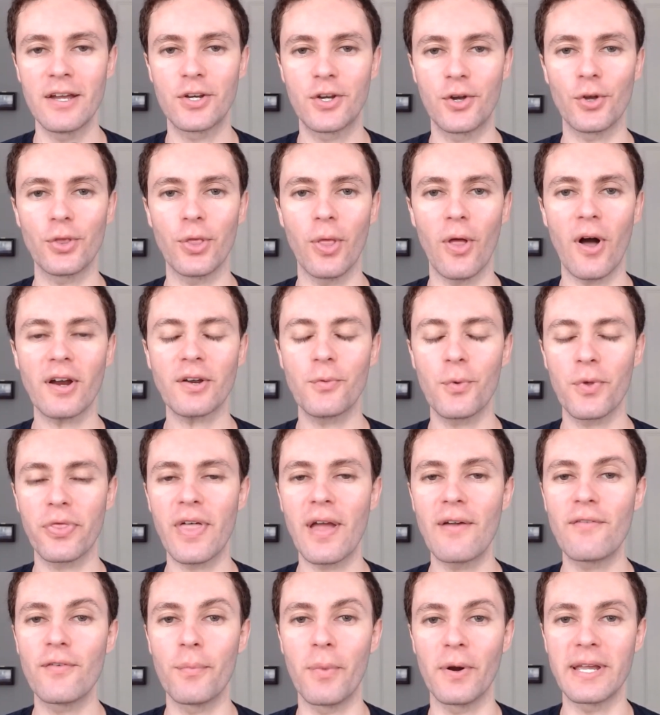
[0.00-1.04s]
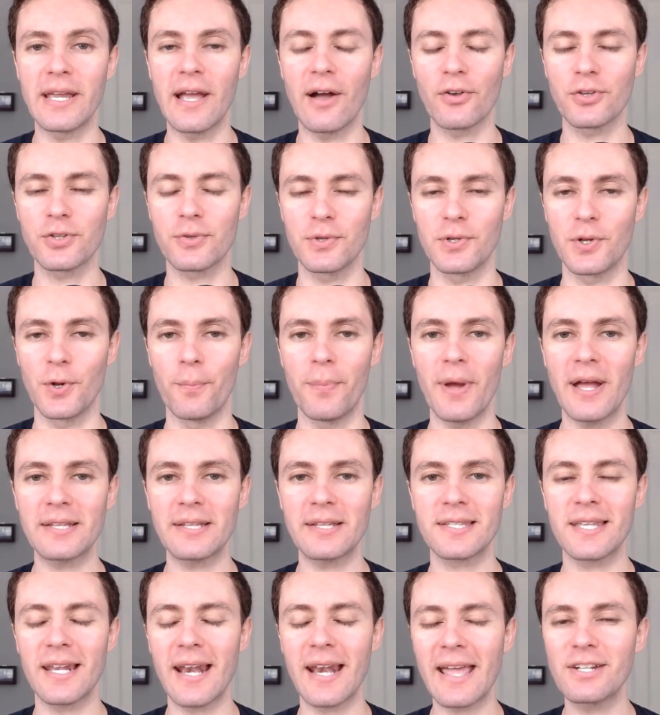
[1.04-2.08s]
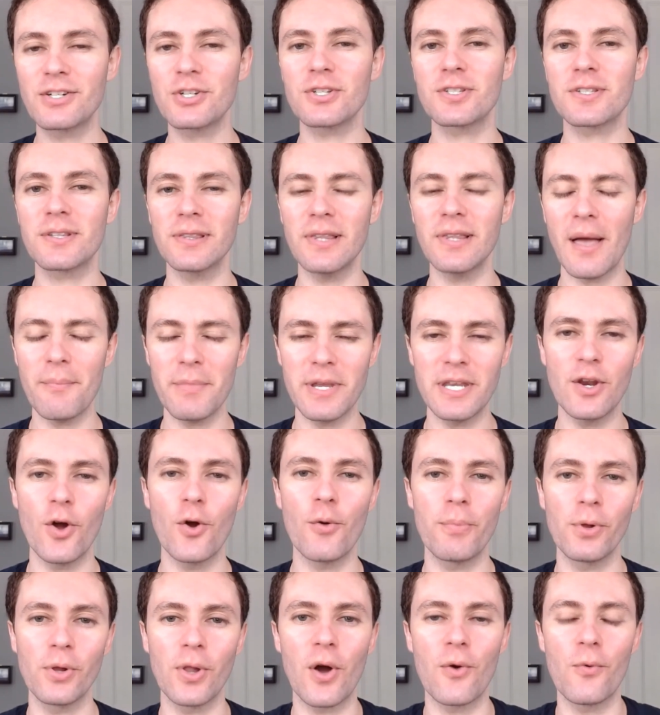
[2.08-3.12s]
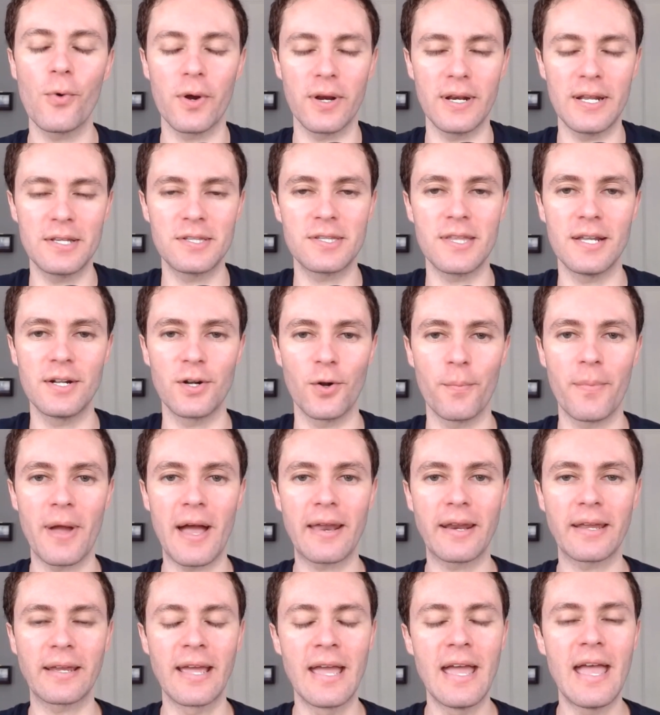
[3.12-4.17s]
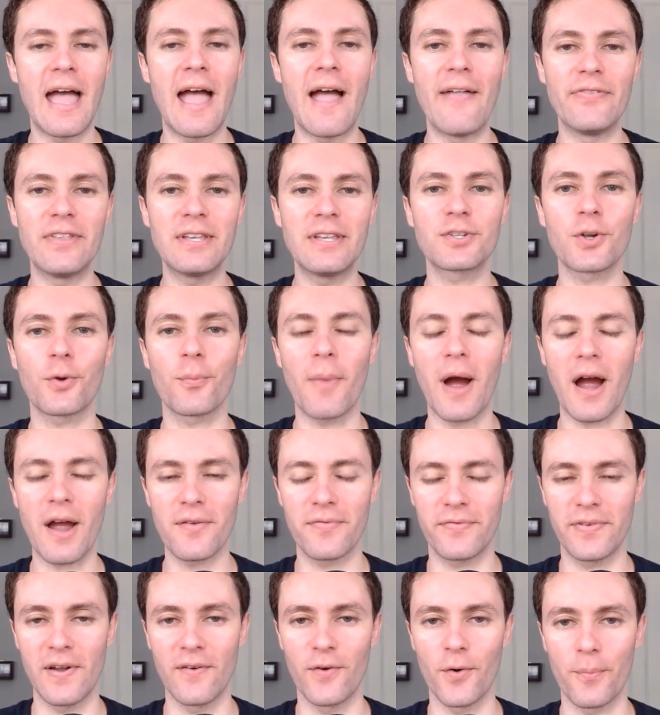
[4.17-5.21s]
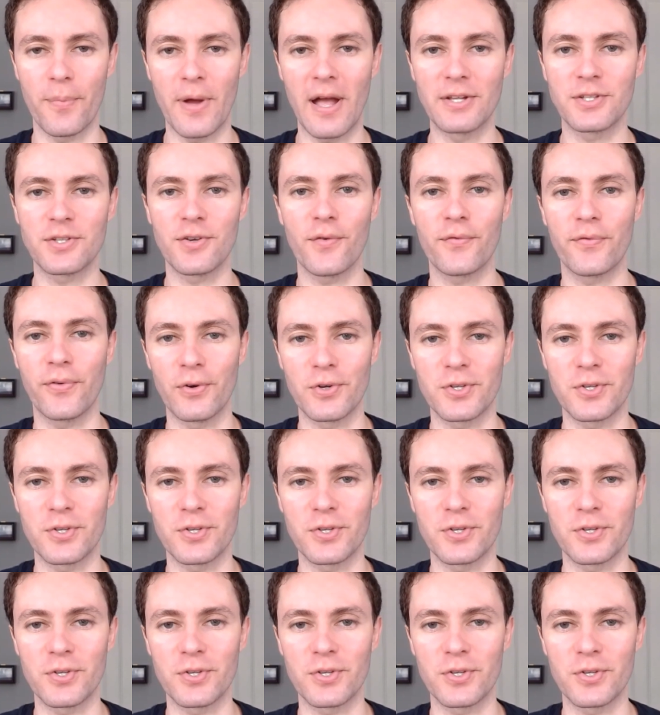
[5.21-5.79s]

Good luck with everybody else in your bets today. Just let me know below what it is that you're betting. And these are my favorite bets for